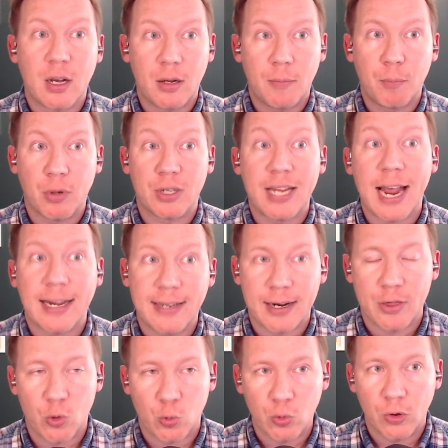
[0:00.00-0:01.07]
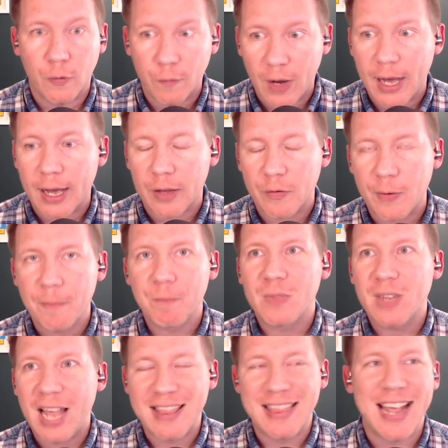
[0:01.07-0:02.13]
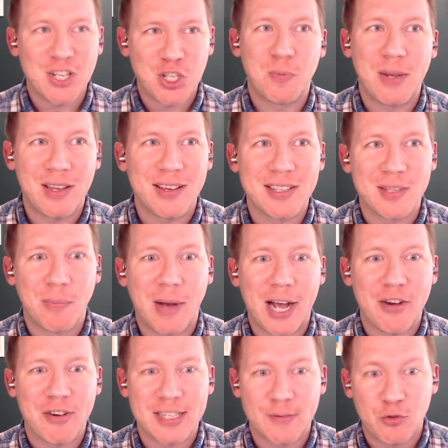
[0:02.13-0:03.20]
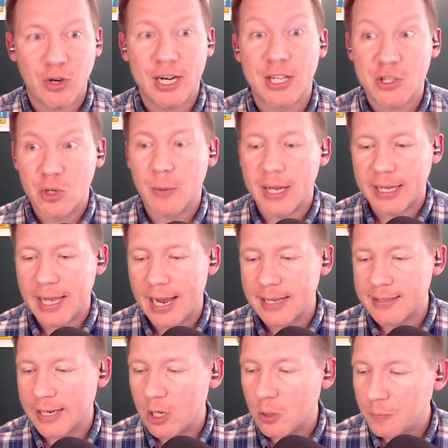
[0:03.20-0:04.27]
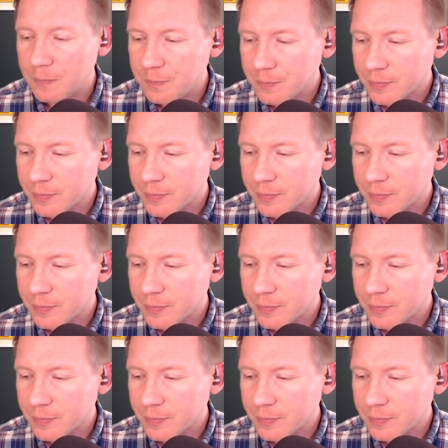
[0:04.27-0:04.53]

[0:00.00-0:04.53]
protected in the Rule 5? And that's just because the Padres have traded so many guys out.